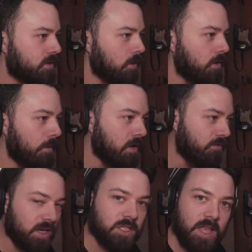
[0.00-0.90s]
So I'm going to
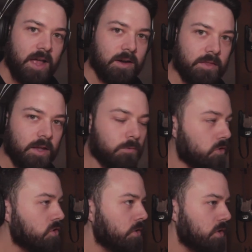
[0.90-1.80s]
finish that and then we'll
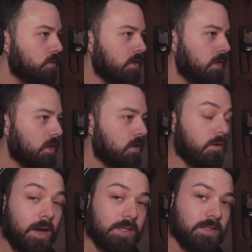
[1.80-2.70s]
show you
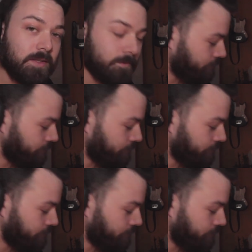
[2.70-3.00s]
the rest.